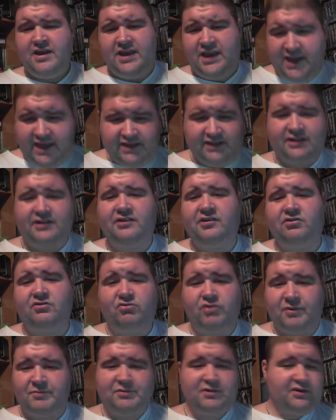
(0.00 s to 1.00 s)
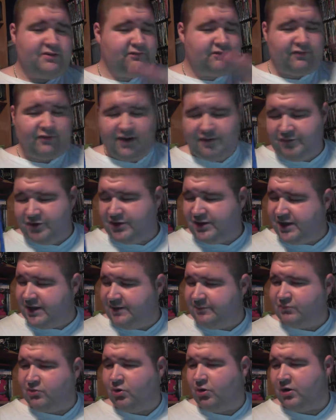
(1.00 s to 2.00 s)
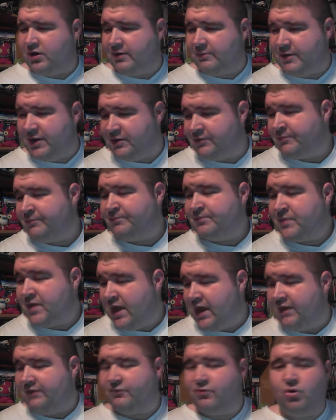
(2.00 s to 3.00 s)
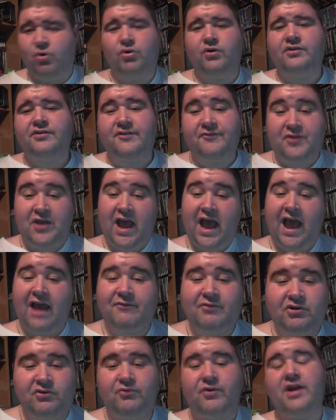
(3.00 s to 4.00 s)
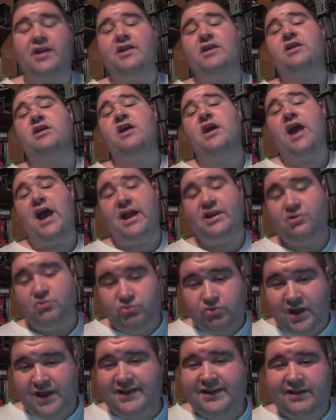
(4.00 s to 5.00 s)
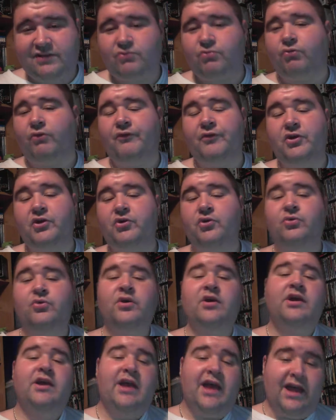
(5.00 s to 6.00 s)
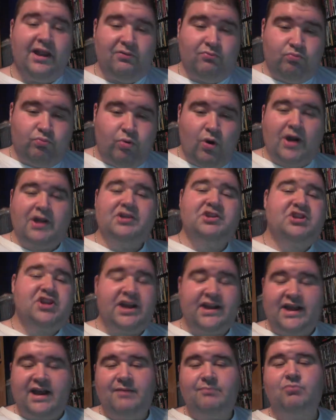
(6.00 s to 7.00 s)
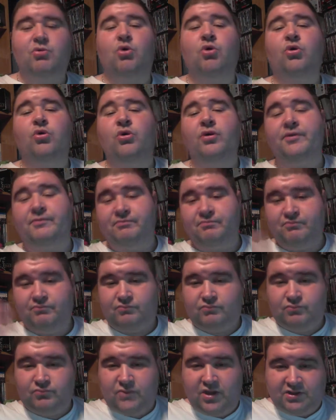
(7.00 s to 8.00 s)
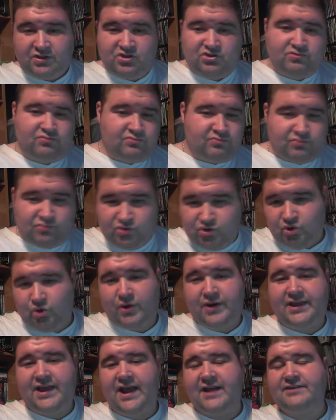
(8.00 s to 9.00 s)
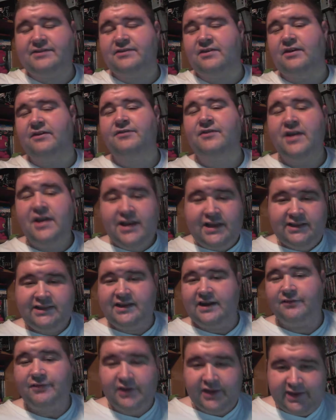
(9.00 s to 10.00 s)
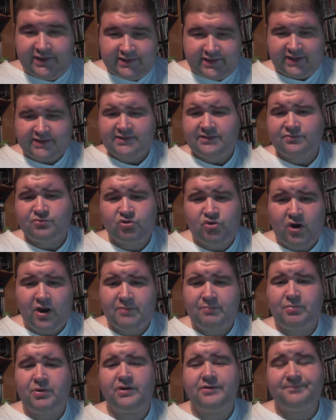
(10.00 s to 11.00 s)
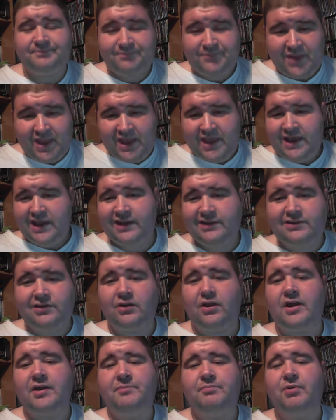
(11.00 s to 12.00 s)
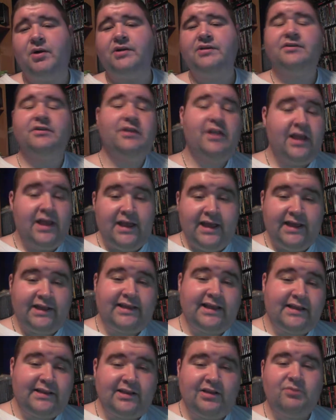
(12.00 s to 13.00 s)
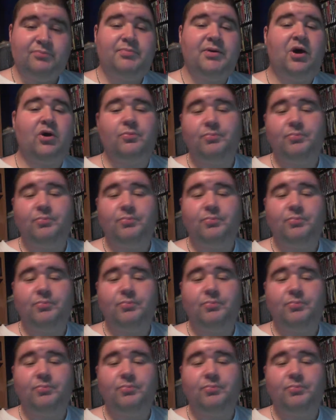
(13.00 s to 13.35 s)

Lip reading: in the description for everything I'm talking about. And of course, if you haven't already and you like this review and want to check out more and enjoy that stuff, definitely hit that subscribe button, hit the like button, hit that little bell